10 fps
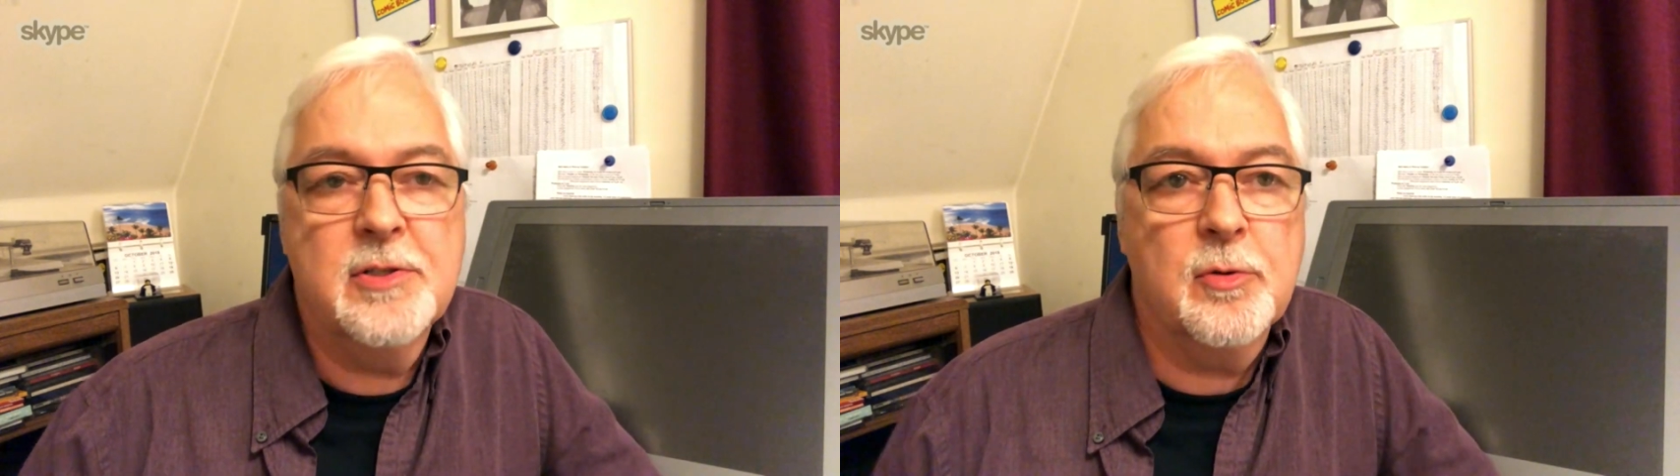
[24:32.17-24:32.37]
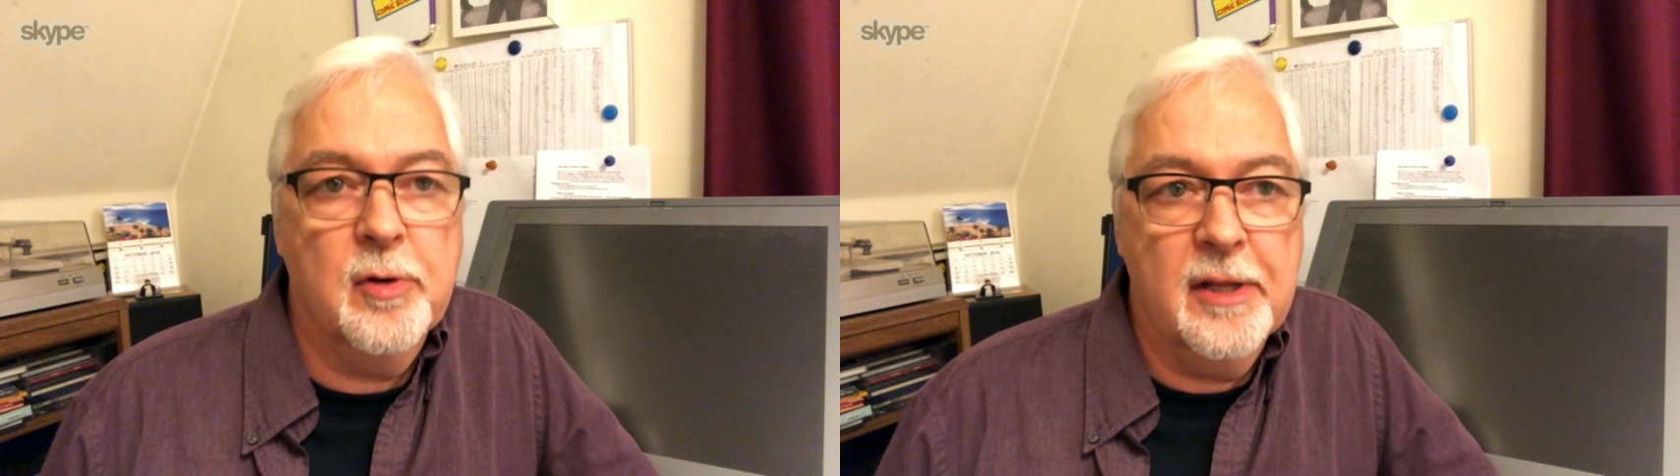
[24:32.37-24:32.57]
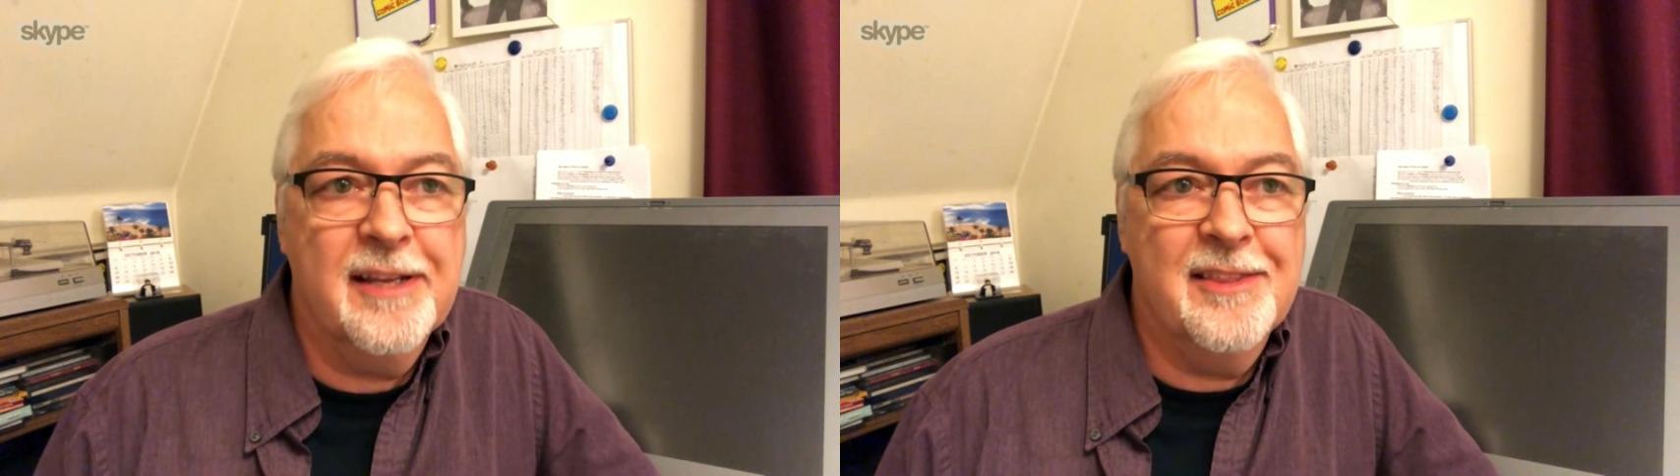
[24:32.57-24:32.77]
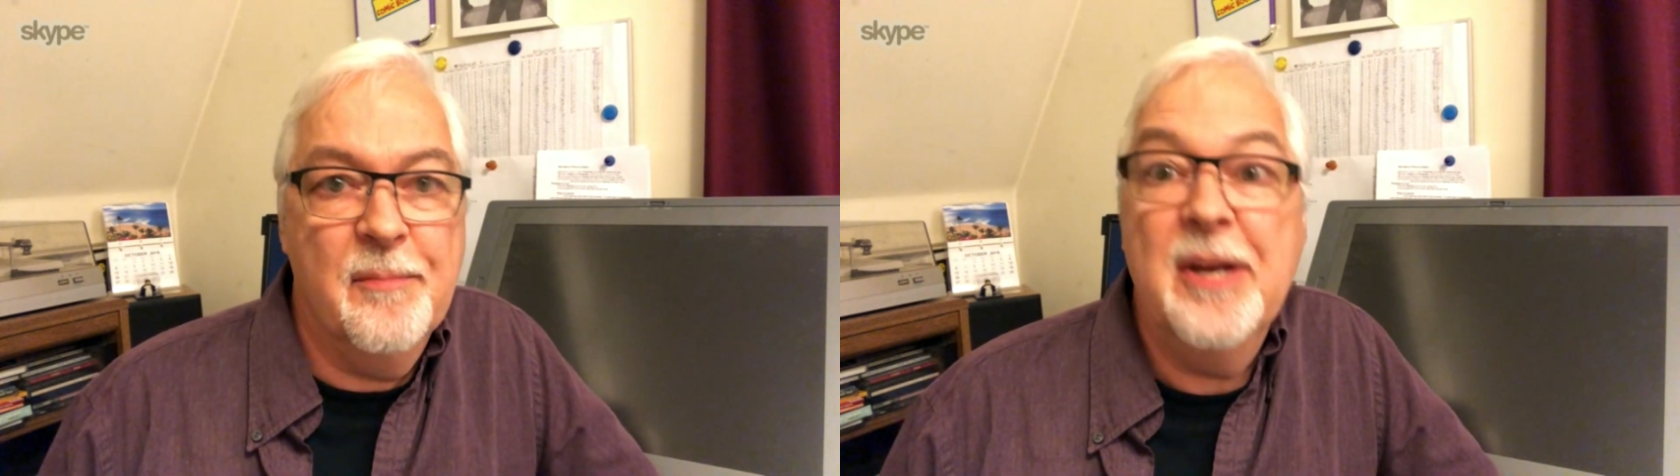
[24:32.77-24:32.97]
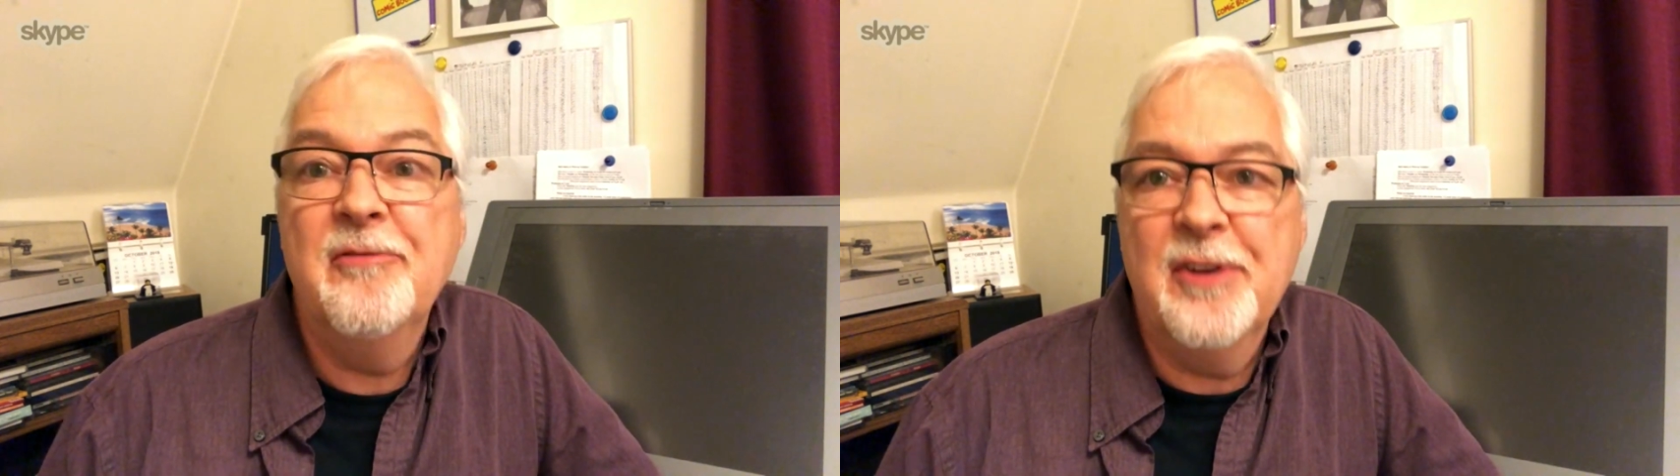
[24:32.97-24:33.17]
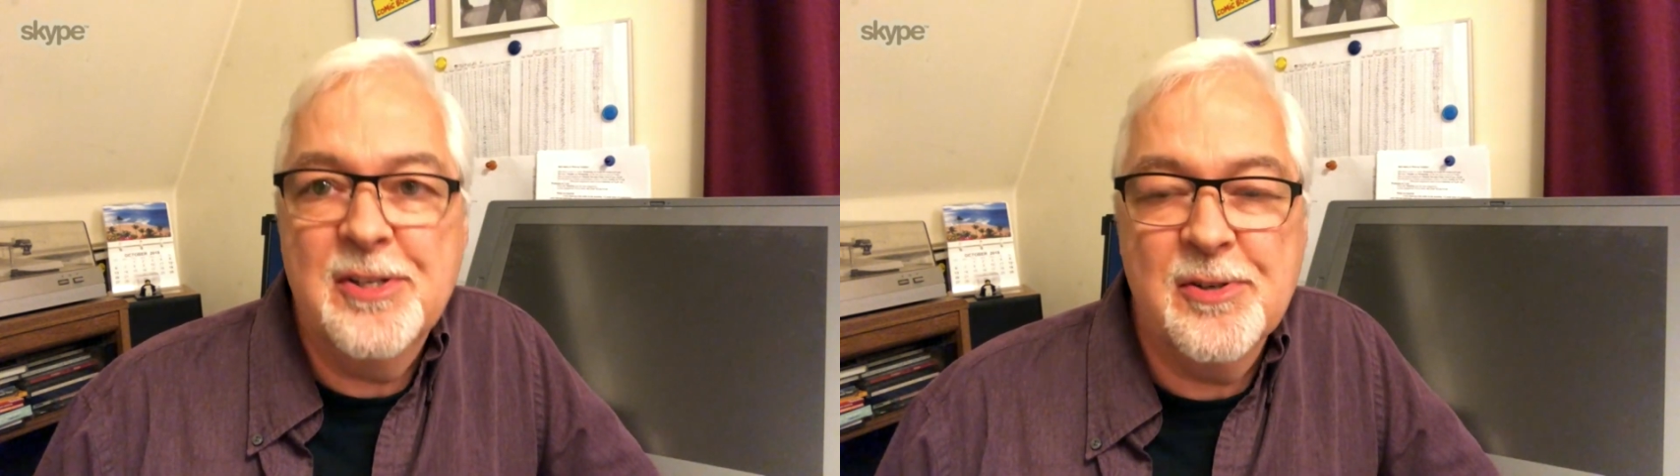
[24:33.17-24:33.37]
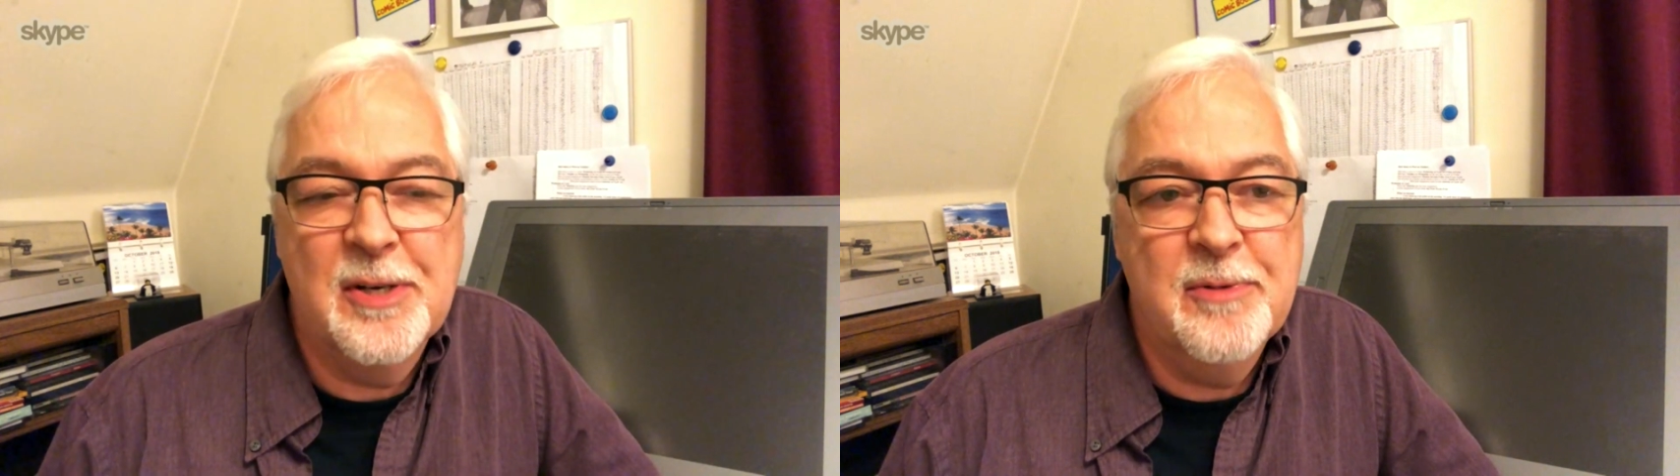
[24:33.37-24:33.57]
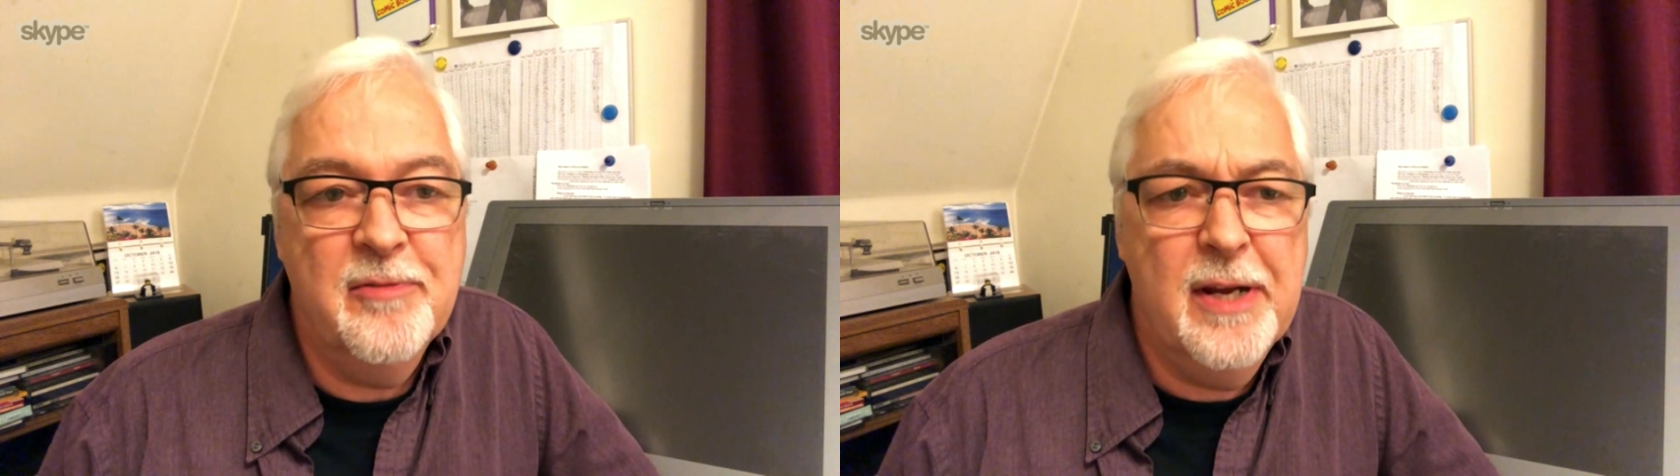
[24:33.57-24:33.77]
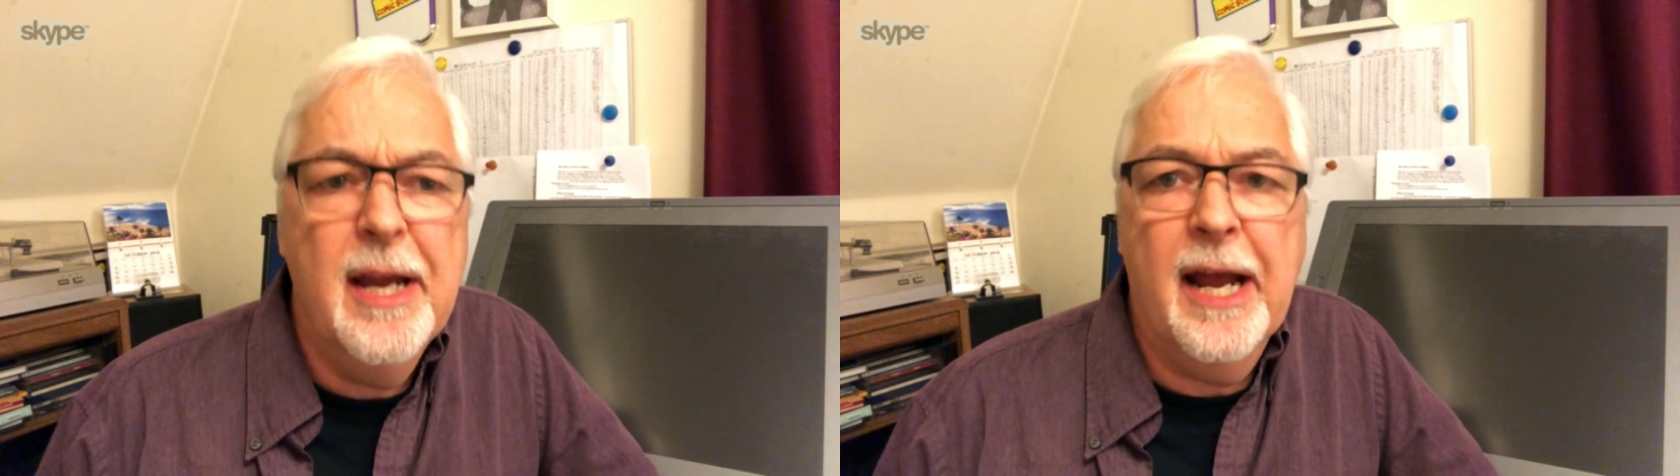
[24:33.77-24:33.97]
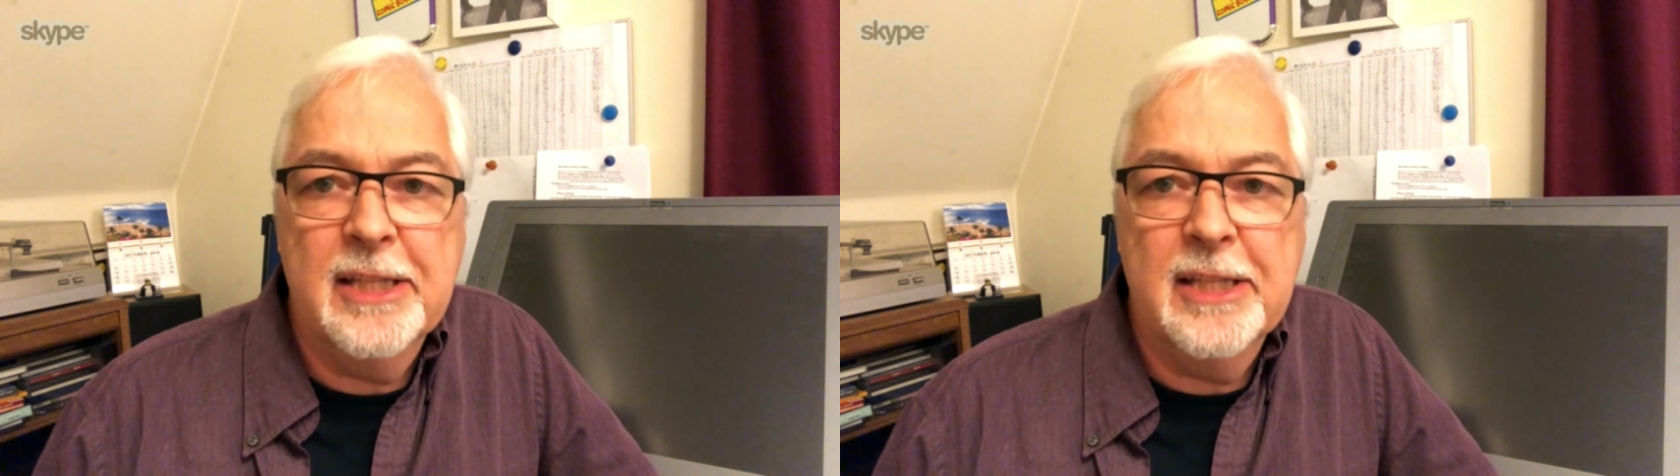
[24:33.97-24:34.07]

story like the main feature in a movie,